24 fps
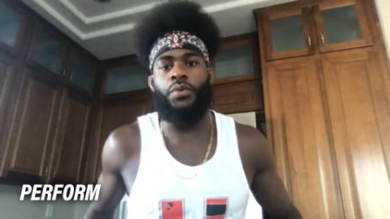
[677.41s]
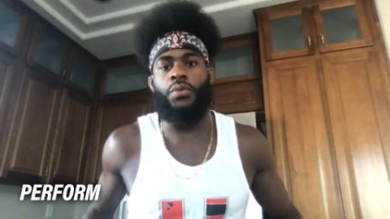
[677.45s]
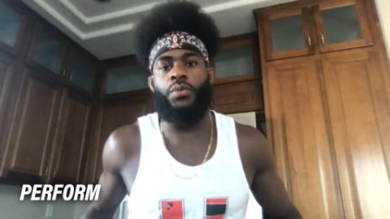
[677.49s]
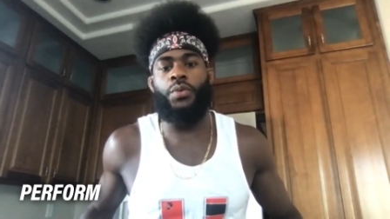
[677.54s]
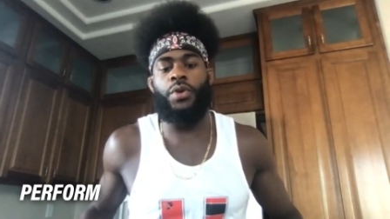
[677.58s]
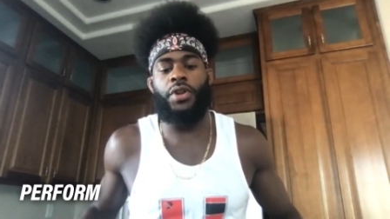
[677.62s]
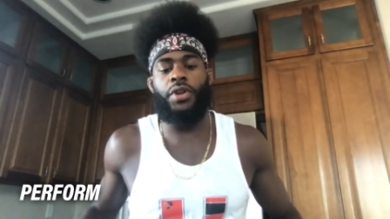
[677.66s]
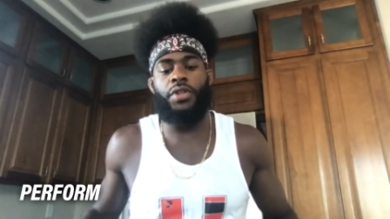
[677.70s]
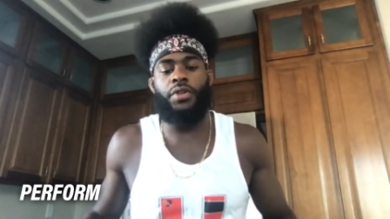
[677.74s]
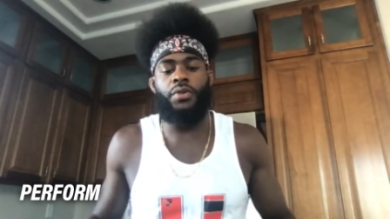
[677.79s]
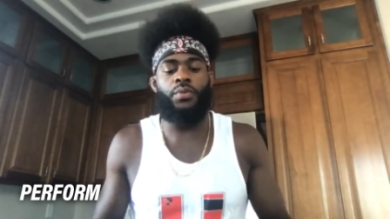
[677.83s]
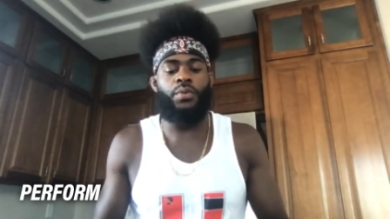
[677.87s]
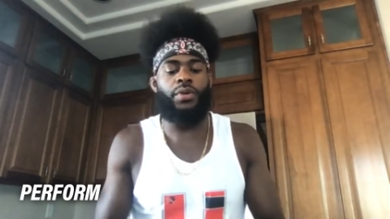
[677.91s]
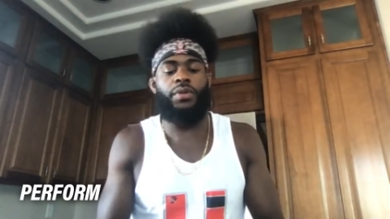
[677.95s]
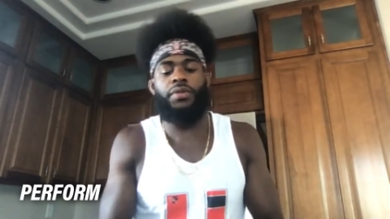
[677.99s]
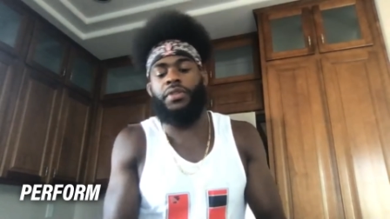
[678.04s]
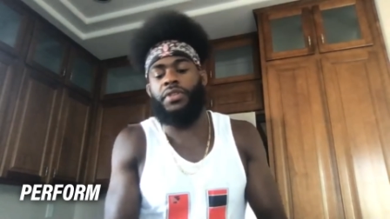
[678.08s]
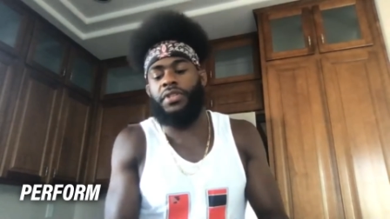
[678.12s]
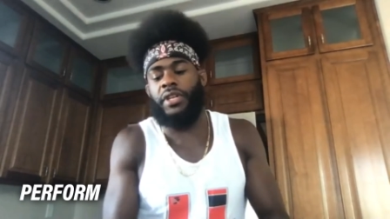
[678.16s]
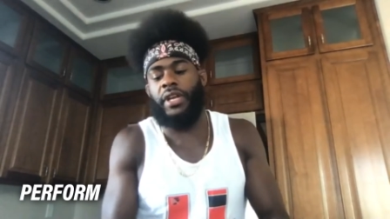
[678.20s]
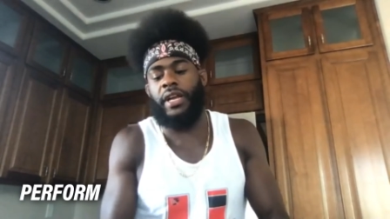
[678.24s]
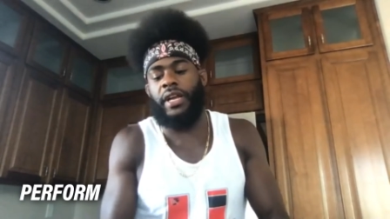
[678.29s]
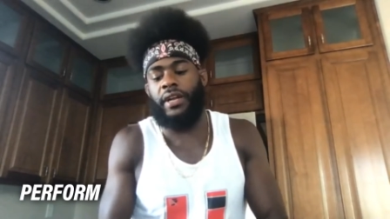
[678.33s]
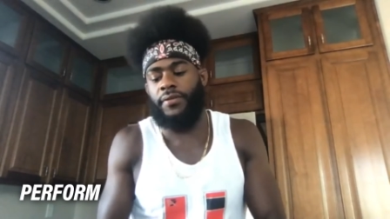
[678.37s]
What are you willing to
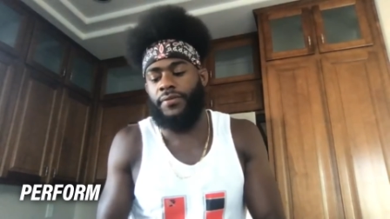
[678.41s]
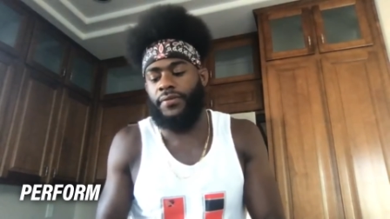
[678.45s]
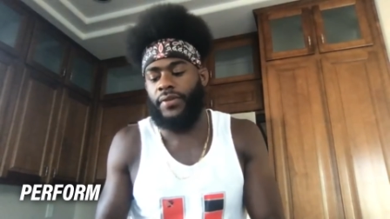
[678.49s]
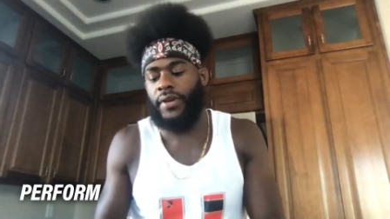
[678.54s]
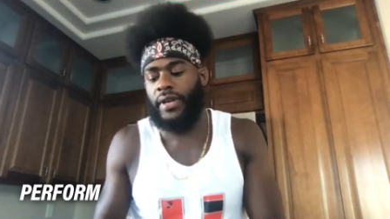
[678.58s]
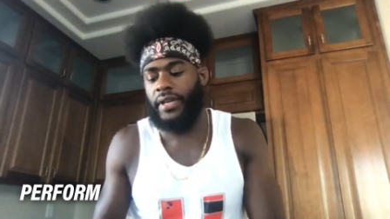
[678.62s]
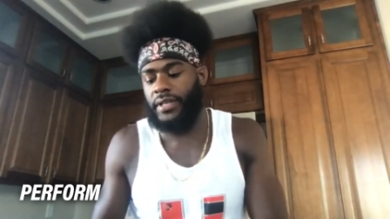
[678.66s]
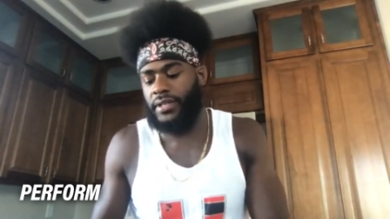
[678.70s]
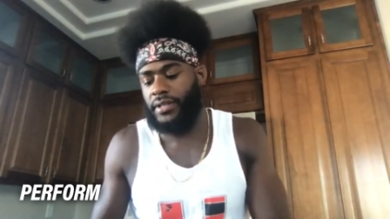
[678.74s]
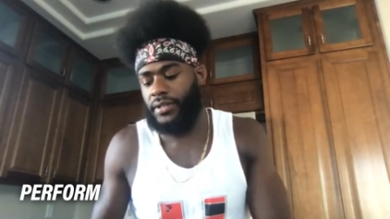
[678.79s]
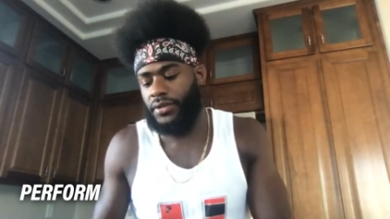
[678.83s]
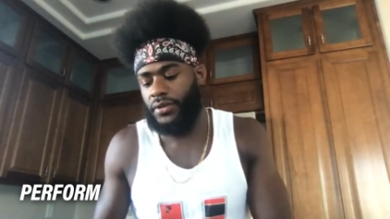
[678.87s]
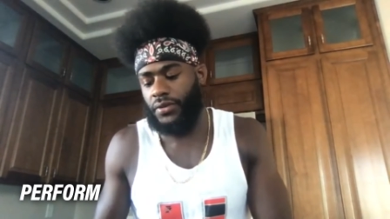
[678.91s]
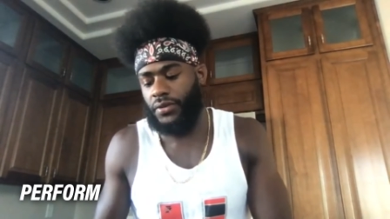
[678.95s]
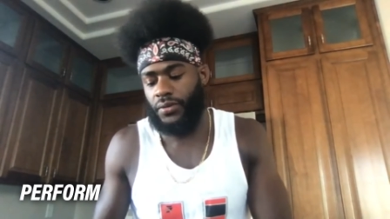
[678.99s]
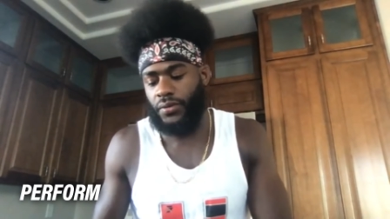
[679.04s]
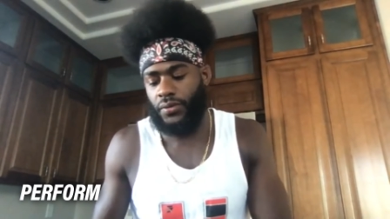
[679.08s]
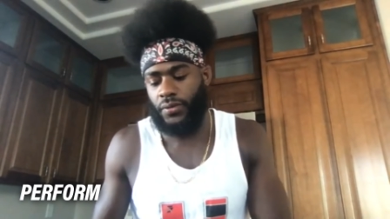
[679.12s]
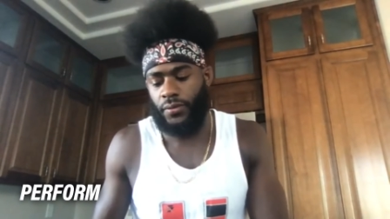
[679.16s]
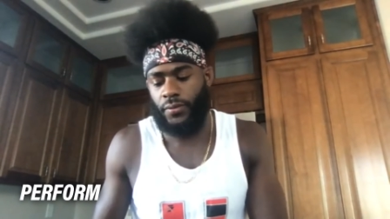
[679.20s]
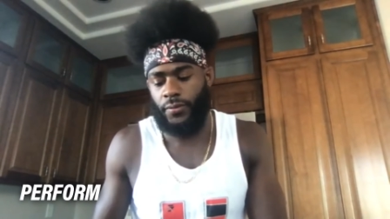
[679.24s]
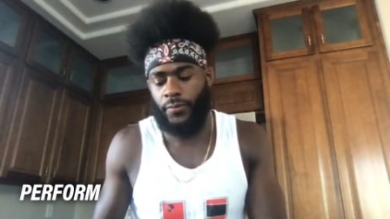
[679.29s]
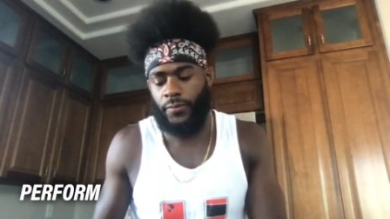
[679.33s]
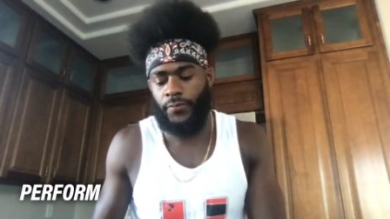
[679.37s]
sacrifice
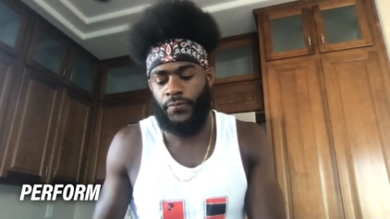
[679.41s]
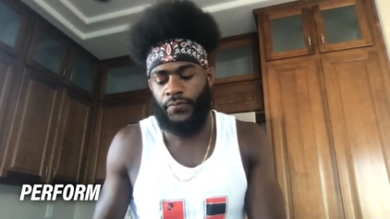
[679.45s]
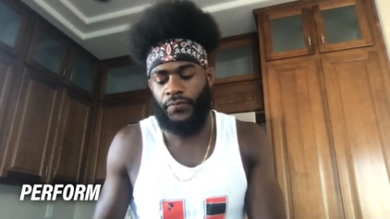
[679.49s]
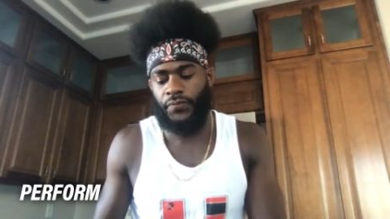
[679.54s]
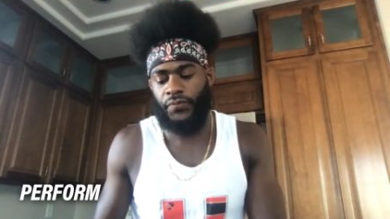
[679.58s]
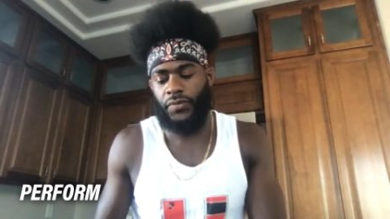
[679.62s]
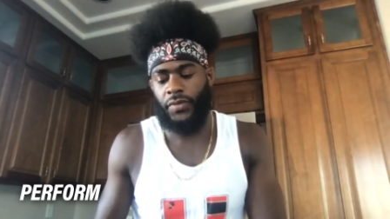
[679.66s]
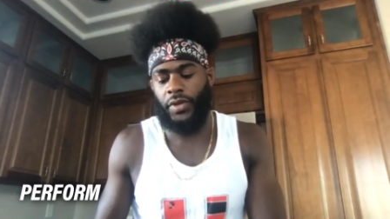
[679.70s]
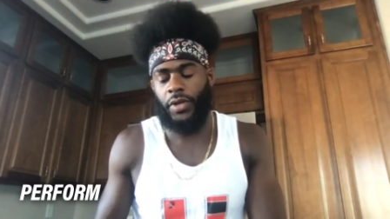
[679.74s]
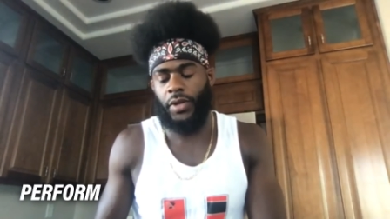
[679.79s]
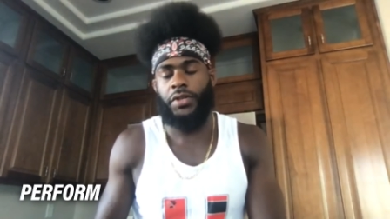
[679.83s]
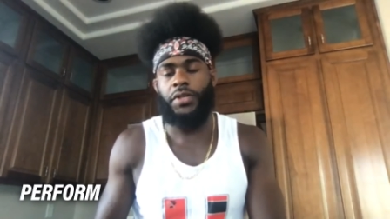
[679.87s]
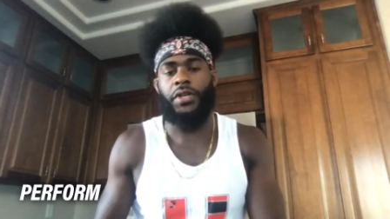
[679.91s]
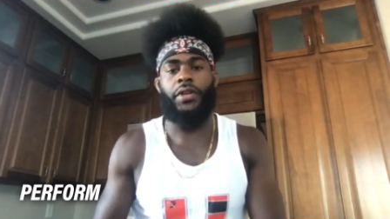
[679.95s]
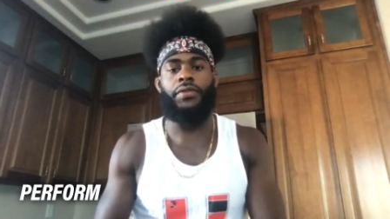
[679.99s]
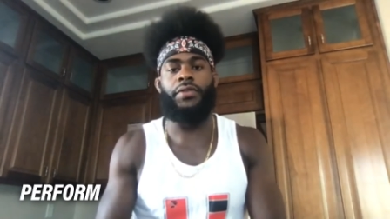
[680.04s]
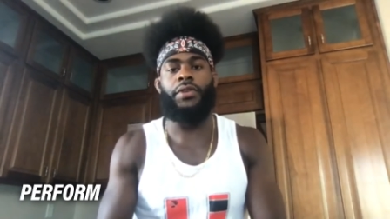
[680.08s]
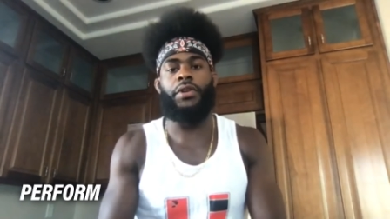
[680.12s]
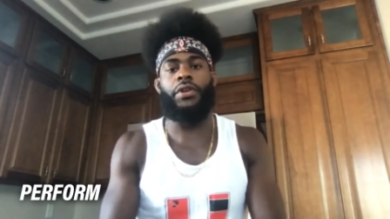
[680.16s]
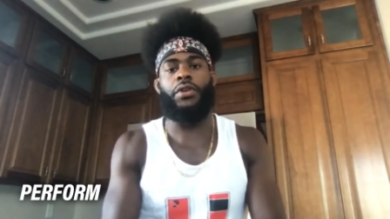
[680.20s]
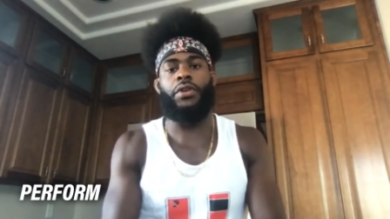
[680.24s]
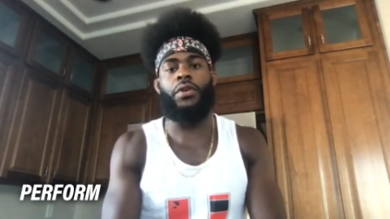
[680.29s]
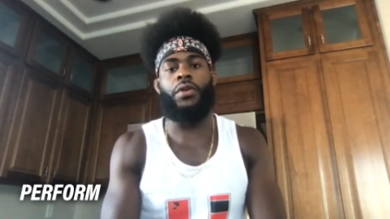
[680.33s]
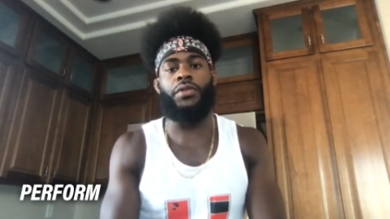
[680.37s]
to achieve
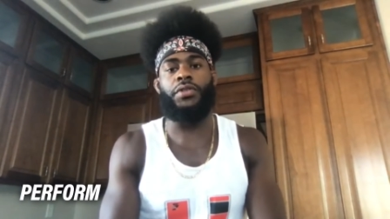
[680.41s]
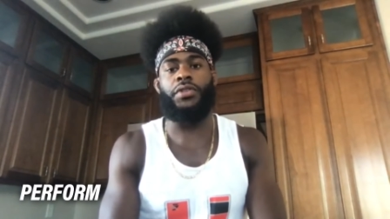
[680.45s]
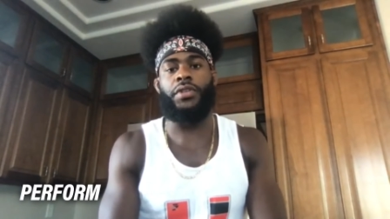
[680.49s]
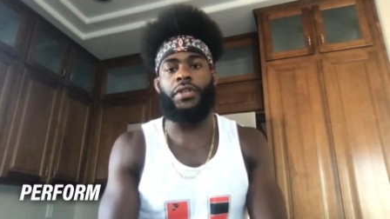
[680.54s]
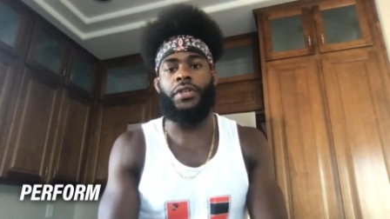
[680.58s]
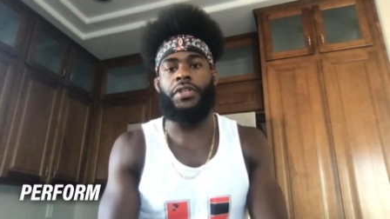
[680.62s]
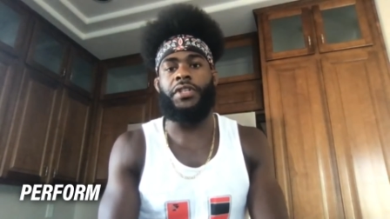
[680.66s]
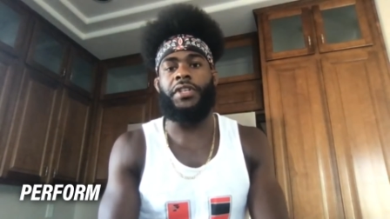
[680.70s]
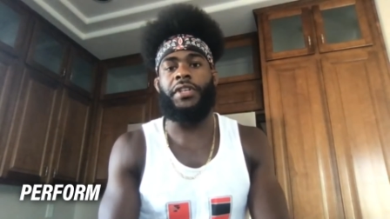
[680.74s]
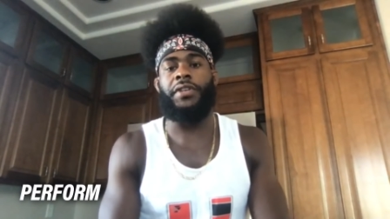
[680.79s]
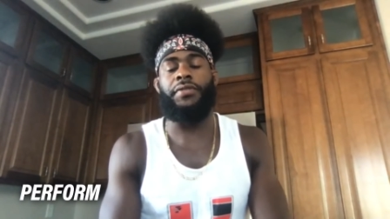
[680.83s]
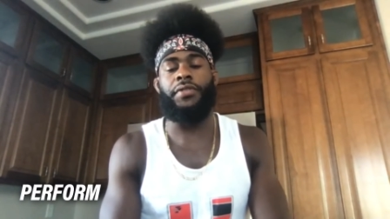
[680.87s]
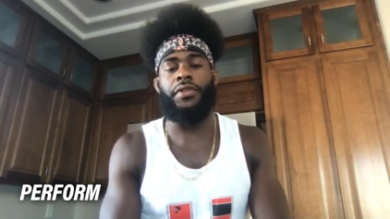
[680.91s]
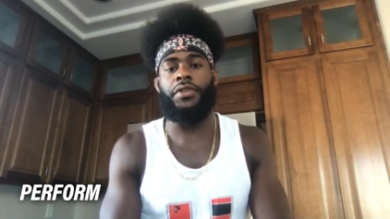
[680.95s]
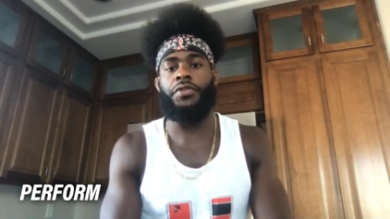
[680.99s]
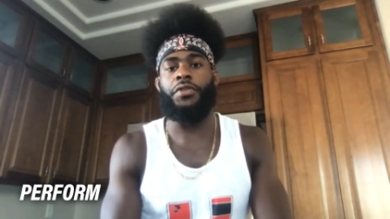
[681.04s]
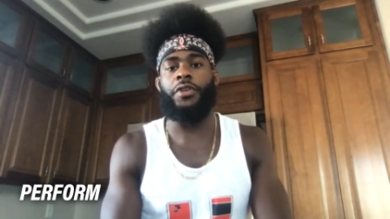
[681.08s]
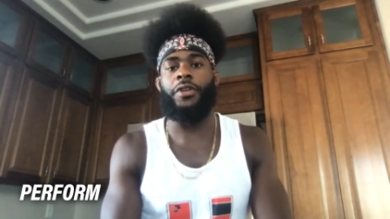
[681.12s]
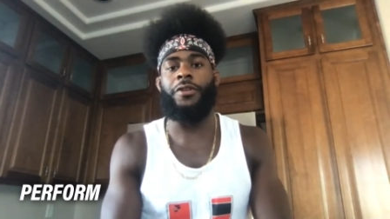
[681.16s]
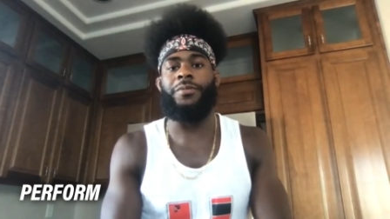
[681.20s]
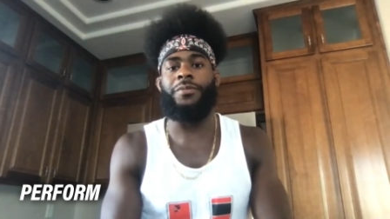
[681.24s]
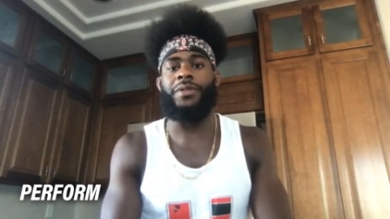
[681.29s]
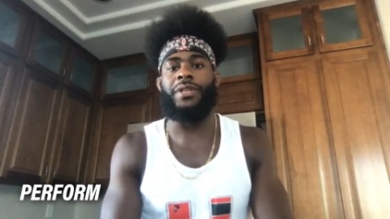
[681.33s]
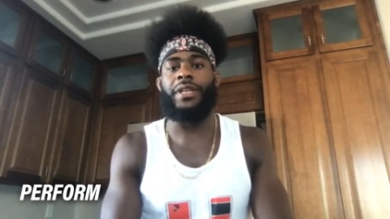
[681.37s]
your goals, to achieve your
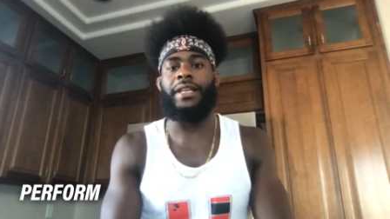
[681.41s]
dreams?